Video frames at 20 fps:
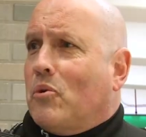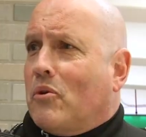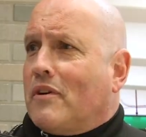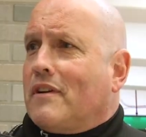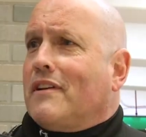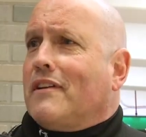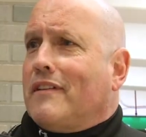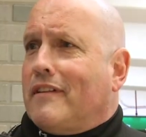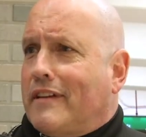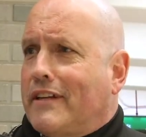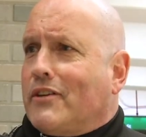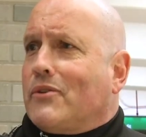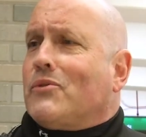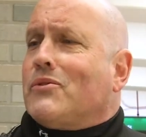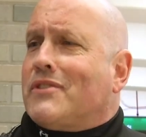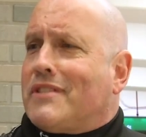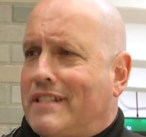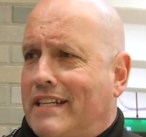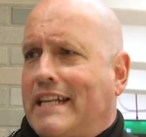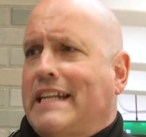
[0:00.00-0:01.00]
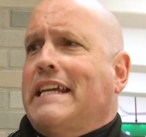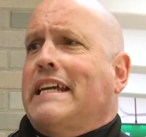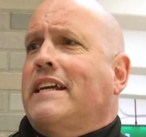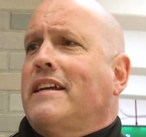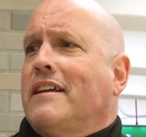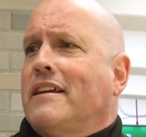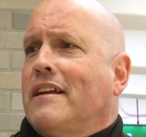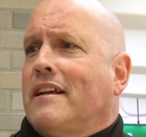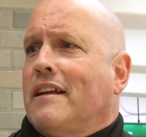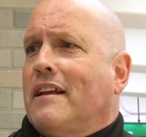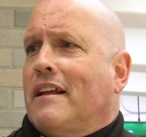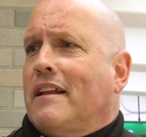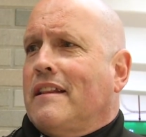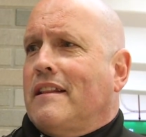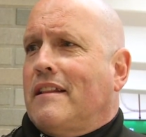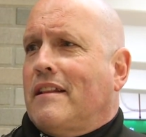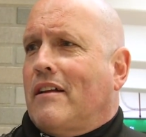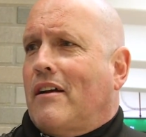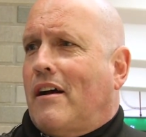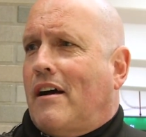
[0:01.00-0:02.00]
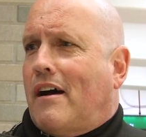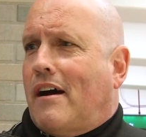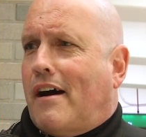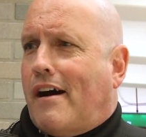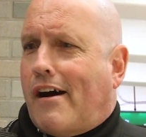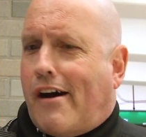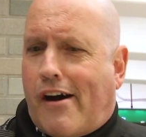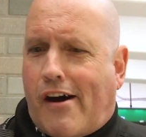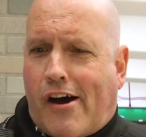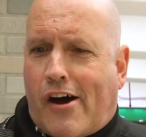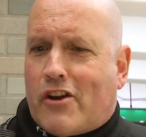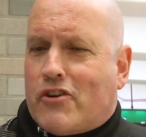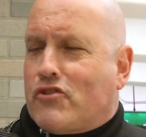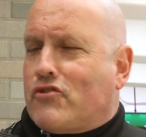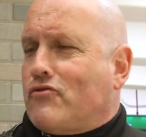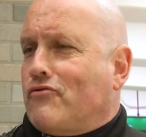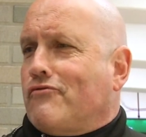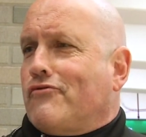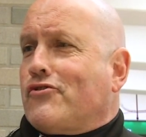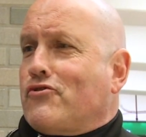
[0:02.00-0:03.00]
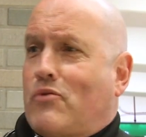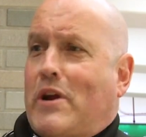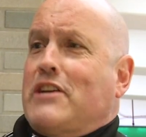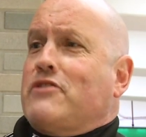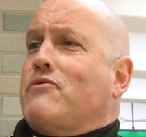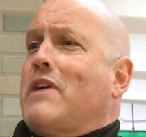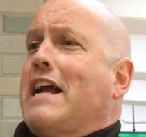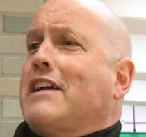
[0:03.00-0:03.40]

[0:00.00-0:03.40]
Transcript: We're a little city on train